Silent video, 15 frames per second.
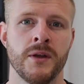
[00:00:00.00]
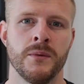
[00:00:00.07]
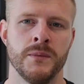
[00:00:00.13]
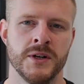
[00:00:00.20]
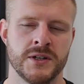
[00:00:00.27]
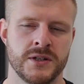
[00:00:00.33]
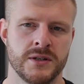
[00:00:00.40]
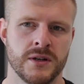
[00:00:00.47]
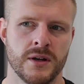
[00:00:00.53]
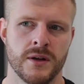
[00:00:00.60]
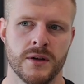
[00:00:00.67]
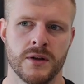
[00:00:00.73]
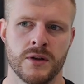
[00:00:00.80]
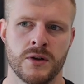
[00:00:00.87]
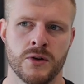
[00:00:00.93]
which
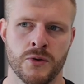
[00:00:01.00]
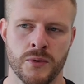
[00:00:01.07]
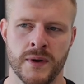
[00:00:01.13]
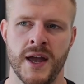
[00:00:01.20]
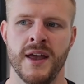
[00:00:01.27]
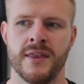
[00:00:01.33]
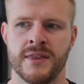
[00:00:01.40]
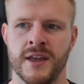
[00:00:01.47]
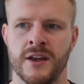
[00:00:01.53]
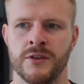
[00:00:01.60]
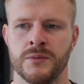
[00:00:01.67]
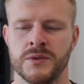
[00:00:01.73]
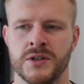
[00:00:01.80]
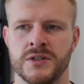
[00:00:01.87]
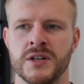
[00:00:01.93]
create
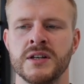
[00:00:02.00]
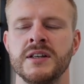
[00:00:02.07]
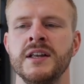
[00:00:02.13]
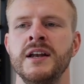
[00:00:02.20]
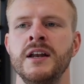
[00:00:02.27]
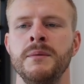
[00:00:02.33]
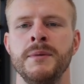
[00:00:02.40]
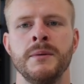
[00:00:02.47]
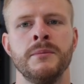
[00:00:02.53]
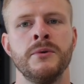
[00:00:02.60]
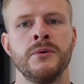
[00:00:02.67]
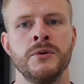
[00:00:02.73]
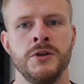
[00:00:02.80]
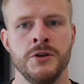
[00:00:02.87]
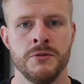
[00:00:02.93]
things which are just a little bit
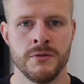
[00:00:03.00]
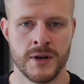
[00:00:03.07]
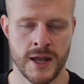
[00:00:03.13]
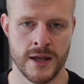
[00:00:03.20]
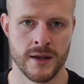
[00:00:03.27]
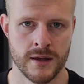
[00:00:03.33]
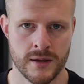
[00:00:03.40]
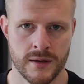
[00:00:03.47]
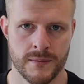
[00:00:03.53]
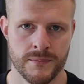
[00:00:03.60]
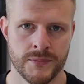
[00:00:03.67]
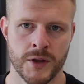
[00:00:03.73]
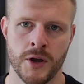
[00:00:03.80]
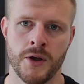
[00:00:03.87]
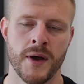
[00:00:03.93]
more unique.
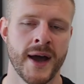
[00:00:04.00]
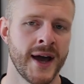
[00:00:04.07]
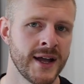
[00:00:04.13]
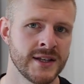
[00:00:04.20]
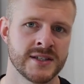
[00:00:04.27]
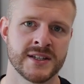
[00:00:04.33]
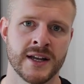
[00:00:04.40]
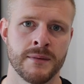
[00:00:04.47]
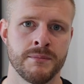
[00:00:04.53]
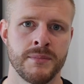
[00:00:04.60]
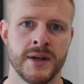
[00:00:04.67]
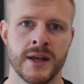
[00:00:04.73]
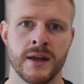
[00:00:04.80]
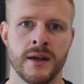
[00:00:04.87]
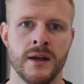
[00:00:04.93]
You know, hand
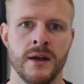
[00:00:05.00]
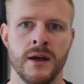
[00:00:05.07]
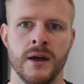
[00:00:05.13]
stamping,